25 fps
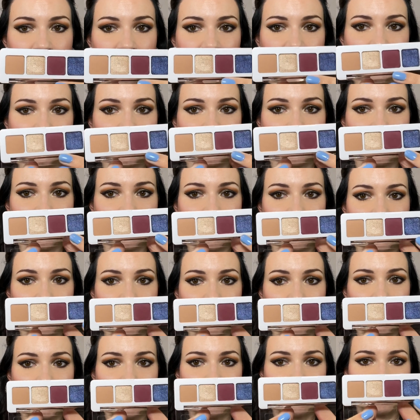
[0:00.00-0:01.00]
here and
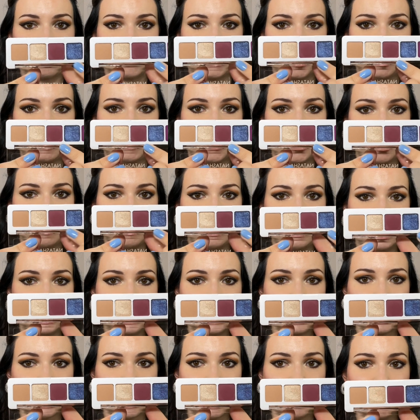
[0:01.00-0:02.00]
then the three purpley
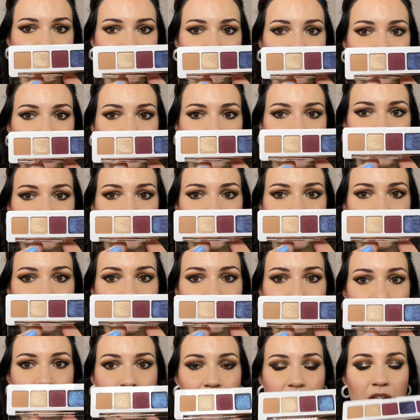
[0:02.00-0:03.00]
type
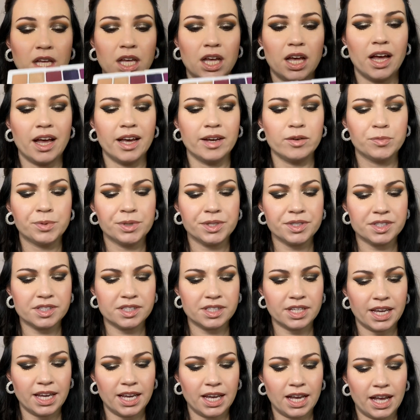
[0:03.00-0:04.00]
colors. I will
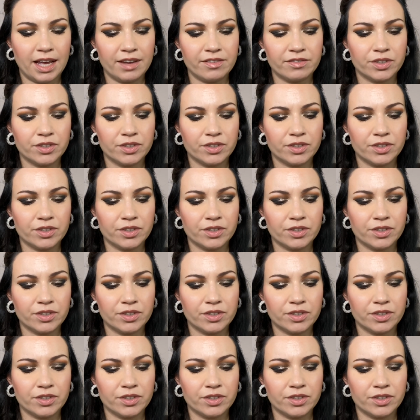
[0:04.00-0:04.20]
say I've